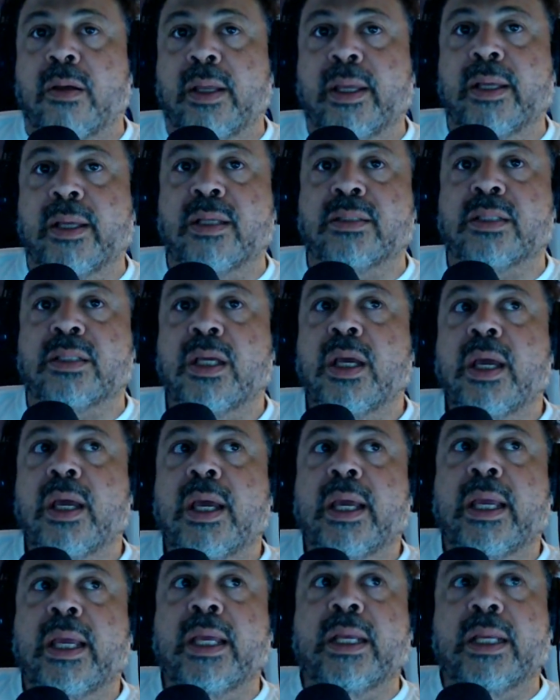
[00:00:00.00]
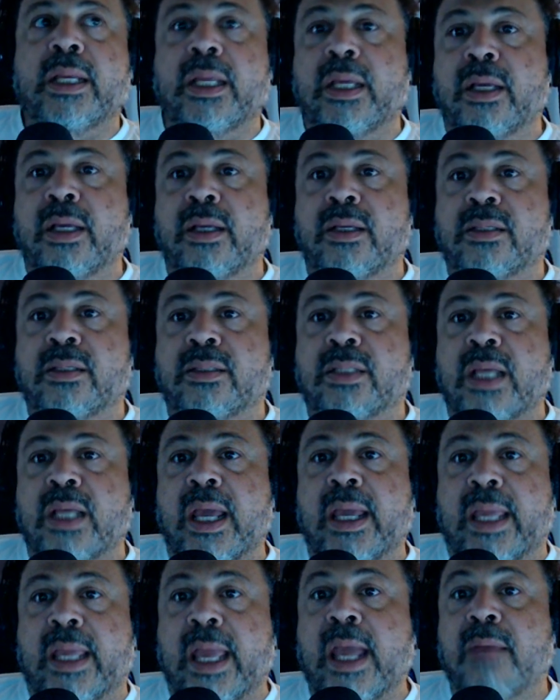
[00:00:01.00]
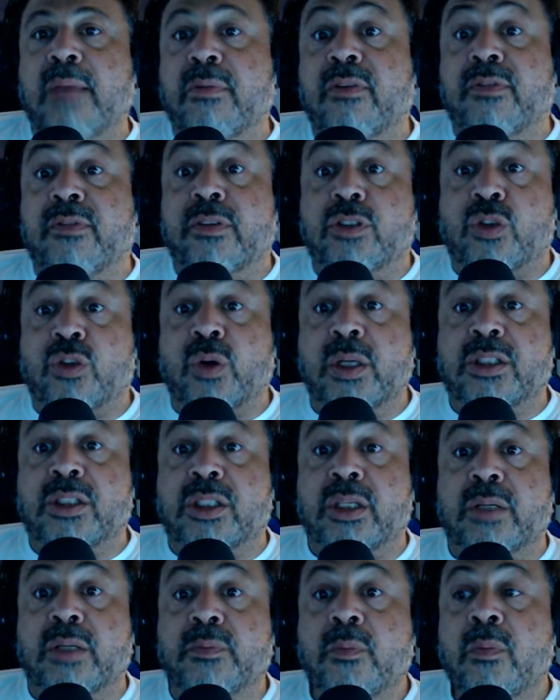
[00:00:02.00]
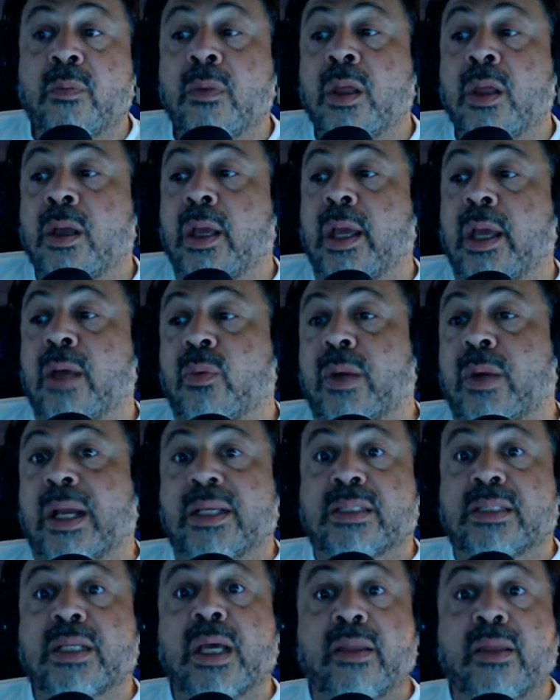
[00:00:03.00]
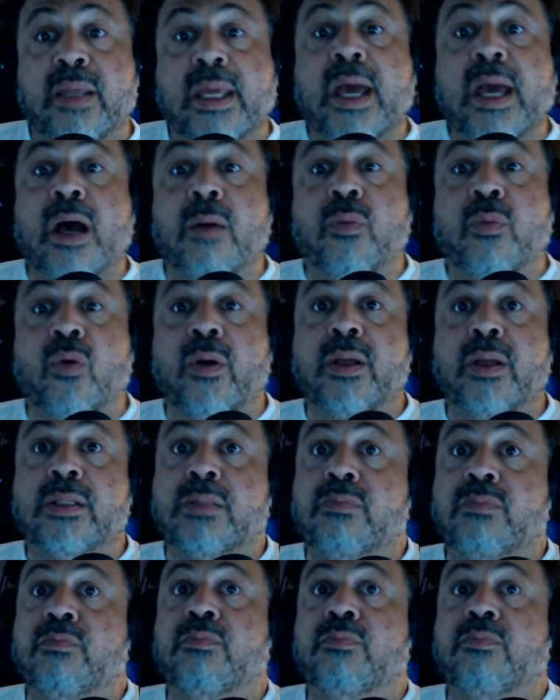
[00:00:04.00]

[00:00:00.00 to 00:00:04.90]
Is it is a game of attrition, and when I say the Cowboys